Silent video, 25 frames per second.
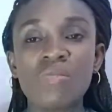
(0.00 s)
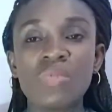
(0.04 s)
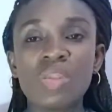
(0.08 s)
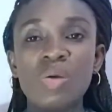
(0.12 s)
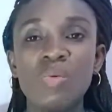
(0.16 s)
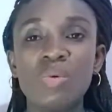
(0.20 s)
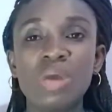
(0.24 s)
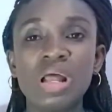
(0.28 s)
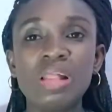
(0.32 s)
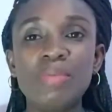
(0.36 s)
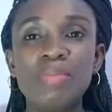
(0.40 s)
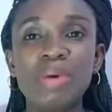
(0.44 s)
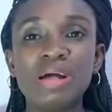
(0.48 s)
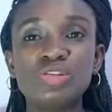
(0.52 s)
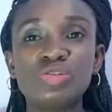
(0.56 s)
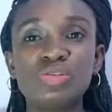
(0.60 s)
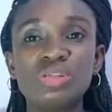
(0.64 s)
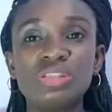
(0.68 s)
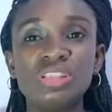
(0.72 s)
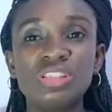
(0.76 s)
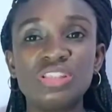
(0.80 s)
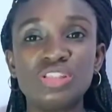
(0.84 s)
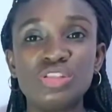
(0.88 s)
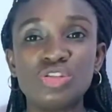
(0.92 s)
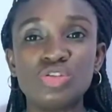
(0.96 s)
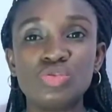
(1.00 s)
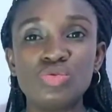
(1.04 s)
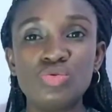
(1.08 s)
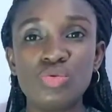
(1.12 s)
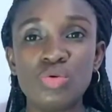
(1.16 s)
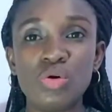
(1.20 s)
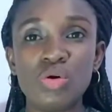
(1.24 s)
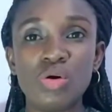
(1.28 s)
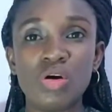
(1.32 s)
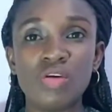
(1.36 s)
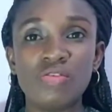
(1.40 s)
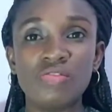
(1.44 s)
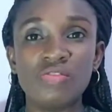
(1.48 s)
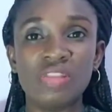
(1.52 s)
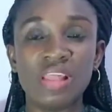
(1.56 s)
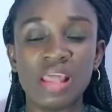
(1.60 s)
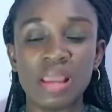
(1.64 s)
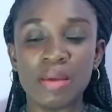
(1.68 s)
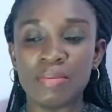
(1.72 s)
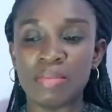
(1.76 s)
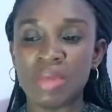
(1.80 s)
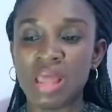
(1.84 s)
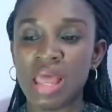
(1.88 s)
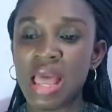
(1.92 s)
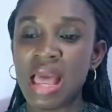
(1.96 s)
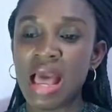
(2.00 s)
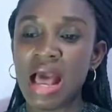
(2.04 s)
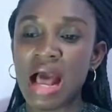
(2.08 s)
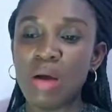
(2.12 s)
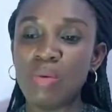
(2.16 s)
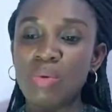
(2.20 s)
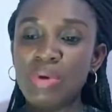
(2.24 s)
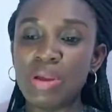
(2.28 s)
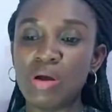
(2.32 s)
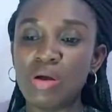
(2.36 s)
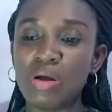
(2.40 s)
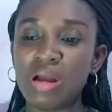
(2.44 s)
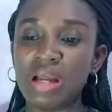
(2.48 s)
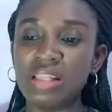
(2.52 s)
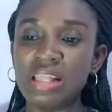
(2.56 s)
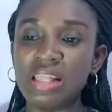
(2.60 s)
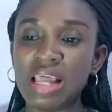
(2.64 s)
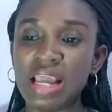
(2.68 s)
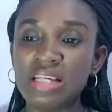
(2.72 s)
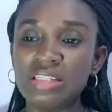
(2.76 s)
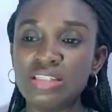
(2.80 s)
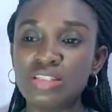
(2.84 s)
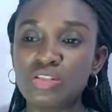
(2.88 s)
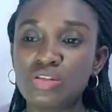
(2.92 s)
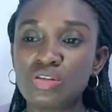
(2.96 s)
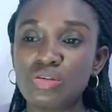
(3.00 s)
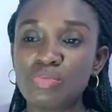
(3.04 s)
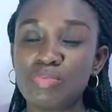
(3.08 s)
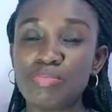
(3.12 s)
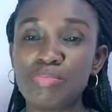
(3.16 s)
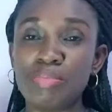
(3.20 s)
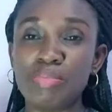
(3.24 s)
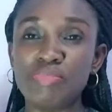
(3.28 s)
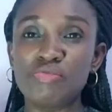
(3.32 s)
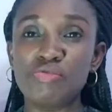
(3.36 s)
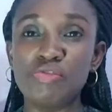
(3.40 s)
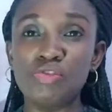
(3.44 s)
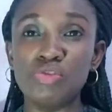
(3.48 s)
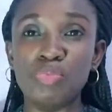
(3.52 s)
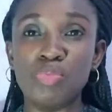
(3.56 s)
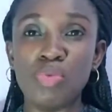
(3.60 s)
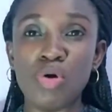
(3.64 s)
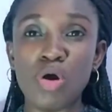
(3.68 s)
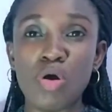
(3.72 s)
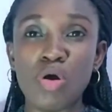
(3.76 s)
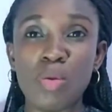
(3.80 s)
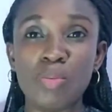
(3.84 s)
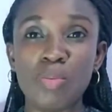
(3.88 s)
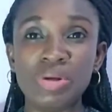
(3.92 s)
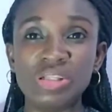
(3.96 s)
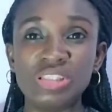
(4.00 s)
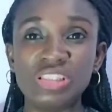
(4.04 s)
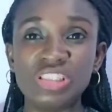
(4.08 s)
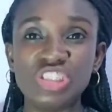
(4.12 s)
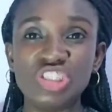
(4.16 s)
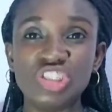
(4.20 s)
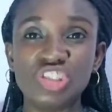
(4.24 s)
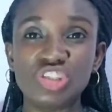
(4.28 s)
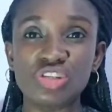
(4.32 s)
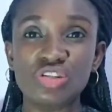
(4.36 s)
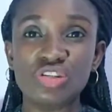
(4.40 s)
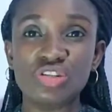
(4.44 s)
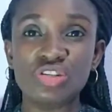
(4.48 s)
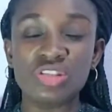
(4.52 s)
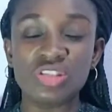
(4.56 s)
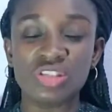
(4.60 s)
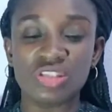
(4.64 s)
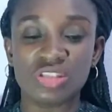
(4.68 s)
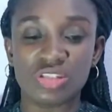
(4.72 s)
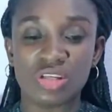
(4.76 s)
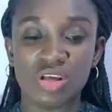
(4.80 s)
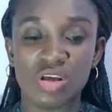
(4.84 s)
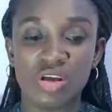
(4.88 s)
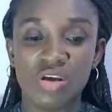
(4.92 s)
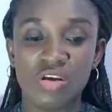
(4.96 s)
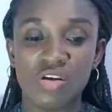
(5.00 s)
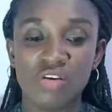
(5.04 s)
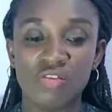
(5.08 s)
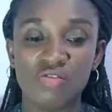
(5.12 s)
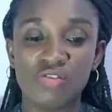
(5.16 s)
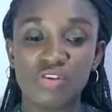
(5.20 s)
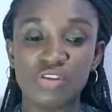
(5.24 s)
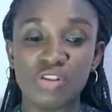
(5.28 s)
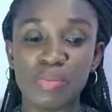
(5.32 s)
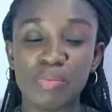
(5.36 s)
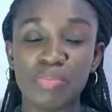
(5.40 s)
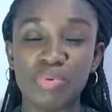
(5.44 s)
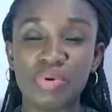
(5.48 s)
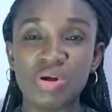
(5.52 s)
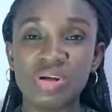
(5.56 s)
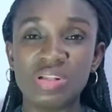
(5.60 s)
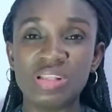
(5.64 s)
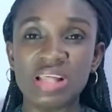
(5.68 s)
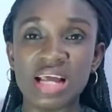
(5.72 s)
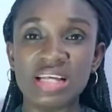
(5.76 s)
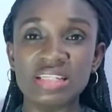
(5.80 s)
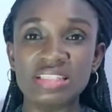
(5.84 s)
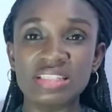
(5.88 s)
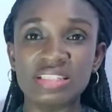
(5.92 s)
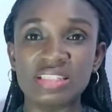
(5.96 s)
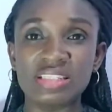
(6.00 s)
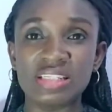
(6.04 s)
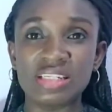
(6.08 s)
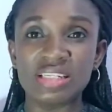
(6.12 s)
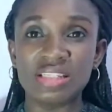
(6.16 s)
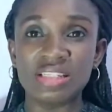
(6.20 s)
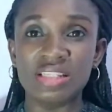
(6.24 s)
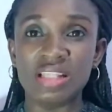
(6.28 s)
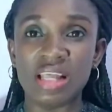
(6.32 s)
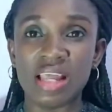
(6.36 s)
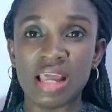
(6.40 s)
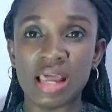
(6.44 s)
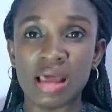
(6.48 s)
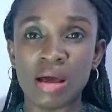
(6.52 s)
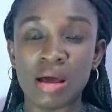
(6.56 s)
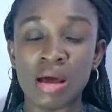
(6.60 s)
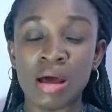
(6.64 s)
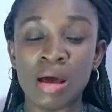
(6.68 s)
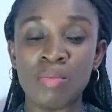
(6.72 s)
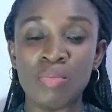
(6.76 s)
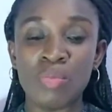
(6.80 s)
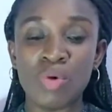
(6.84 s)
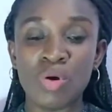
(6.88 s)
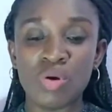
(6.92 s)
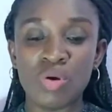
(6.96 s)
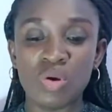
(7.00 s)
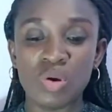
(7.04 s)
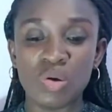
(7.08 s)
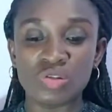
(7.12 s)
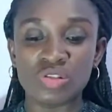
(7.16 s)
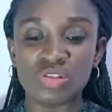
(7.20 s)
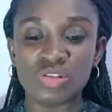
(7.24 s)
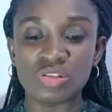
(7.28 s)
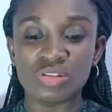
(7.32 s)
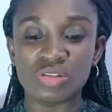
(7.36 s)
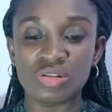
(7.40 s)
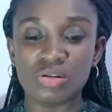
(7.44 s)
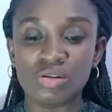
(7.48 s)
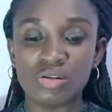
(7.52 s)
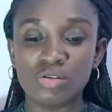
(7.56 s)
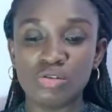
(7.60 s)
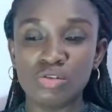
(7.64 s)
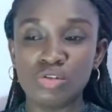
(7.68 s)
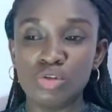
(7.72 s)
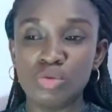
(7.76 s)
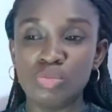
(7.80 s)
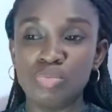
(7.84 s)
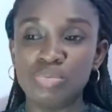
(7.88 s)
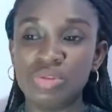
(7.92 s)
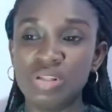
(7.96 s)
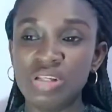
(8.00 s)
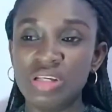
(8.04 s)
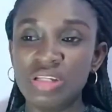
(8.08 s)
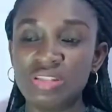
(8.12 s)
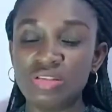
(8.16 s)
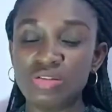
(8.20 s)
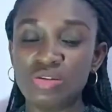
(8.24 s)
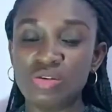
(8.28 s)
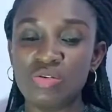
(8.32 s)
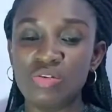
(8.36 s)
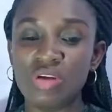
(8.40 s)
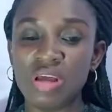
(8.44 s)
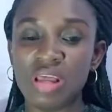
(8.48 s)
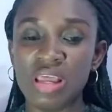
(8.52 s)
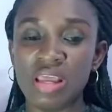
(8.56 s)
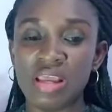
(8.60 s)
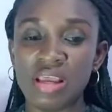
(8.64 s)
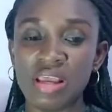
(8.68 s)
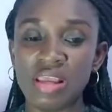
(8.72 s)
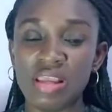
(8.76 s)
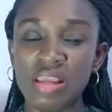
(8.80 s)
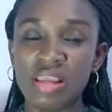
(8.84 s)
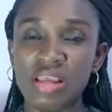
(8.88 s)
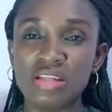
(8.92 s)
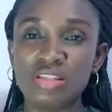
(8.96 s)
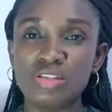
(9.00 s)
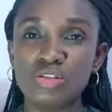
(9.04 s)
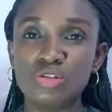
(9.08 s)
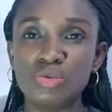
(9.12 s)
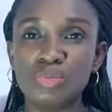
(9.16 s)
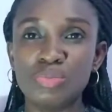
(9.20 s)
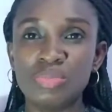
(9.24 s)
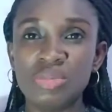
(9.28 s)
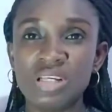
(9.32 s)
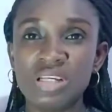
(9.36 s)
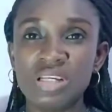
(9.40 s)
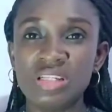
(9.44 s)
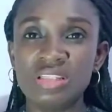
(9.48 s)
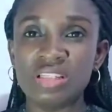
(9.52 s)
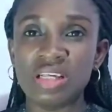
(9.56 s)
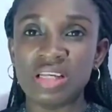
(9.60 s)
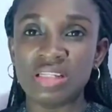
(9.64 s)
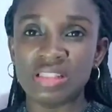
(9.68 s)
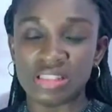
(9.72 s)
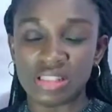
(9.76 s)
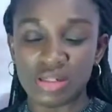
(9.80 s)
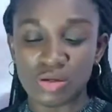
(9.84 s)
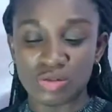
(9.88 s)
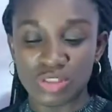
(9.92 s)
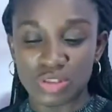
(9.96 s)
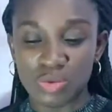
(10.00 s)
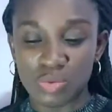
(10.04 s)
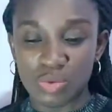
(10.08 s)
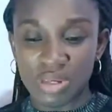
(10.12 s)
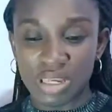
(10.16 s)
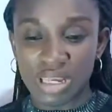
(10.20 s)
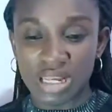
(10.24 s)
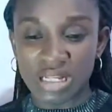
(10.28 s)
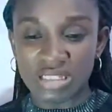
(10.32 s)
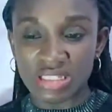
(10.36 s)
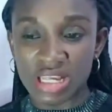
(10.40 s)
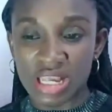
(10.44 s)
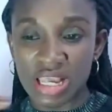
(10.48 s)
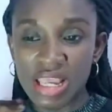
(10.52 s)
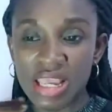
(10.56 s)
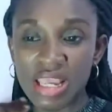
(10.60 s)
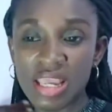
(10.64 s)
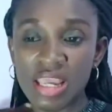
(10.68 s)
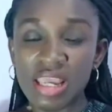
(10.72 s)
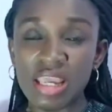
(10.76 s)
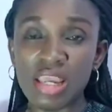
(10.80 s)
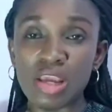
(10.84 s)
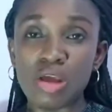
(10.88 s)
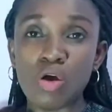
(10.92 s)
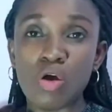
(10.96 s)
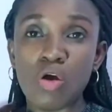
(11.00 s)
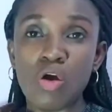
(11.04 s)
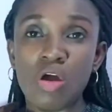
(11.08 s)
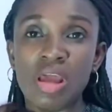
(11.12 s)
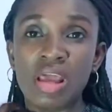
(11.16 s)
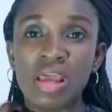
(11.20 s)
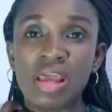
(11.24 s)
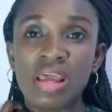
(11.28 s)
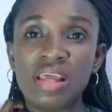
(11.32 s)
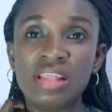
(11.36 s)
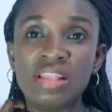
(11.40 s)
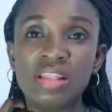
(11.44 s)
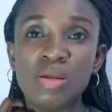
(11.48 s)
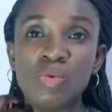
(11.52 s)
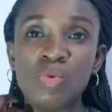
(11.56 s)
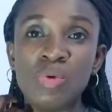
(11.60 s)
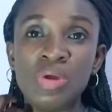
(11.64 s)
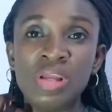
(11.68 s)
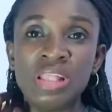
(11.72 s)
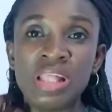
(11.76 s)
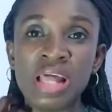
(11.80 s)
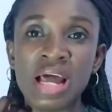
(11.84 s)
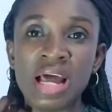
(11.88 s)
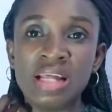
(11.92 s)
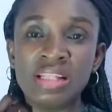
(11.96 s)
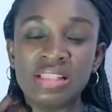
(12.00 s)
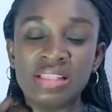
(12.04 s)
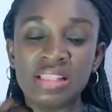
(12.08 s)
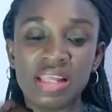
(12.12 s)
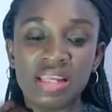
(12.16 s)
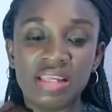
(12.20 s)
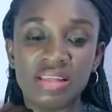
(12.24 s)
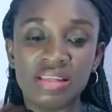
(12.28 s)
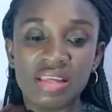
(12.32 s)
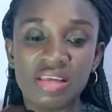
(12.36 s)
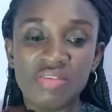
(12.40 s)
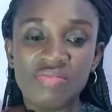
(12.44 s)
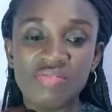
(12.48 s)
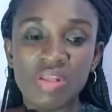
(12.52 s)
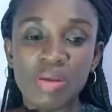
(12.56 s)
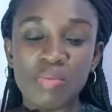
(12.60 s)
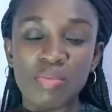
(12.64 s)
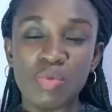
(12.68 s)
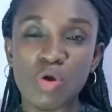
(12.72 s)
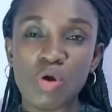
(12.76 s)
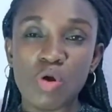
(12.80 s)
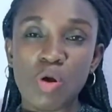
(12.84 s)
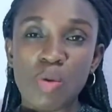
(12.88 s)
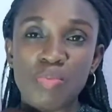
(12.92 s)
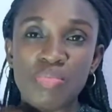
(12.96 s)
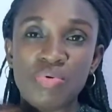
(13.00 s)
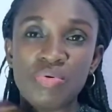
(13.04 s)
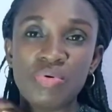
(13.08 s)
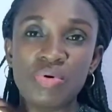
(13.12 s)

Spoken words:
We had about 22 of them, and we organized football competitions for the brothers among us. Group this, against group this, and until we get the winner, and then give them cup